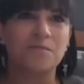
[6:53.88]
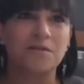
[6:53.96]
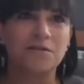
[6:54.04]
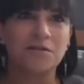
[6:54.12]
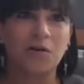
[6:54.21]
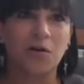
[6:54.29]

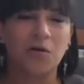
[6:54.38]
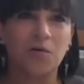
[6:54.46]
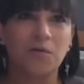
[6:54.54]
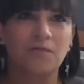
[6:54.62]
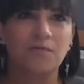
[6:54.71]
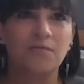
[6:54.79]

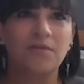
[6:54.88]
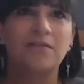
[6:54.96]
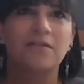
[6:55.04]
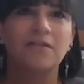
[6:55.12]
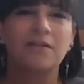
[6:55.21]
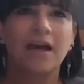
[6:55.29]
So
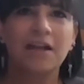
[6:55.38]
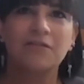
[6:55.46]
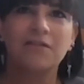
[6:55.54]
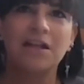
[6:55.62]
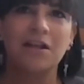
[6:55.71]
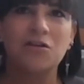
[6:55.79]
kind of
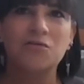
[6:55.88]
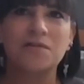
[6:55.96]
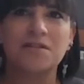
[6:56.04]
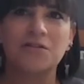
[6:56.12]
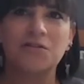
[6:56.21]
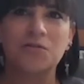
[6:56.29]
getting
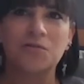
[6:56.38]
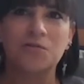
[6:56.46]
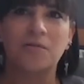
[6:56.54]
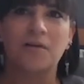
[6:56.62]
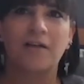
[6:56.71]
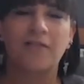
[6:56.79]
used
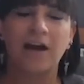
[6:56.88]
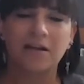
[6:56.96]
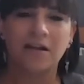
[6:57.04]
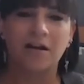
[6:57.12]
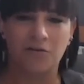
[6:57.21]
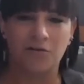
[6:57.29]
to
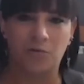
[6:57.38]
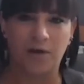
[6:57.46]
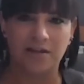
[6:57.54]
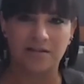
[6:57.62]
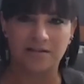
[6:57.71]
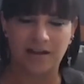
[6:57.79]
finding other
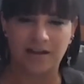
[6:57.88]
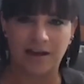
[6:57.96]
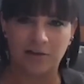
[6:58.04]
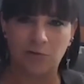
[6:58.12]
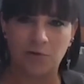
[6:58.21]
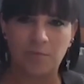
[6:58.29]
ways to
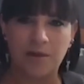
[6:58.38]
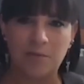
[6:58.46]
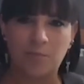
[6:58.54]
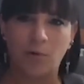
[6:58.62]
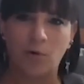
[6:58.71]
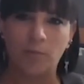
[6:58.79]
connect with
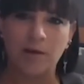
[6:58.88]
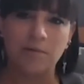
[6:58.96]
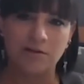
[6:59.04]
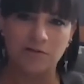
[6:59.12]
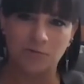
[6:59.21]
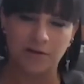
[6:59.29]
people,
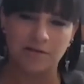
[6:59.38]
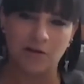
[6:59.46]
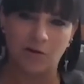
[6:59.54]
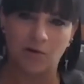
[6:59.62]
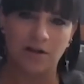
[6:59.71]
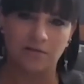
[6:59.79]
maybe doing
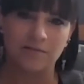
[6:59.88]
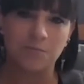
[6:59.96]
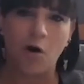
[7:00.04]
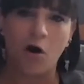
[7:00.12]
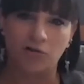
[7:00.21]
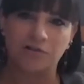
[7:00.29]
so on
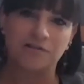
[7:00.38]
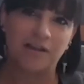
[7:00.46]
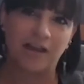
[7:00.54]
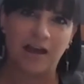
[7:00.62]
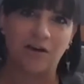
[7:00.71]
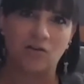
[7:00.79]
smaller
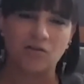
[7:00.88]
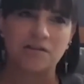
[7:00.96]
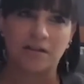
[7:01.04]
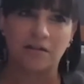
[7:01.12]
scales.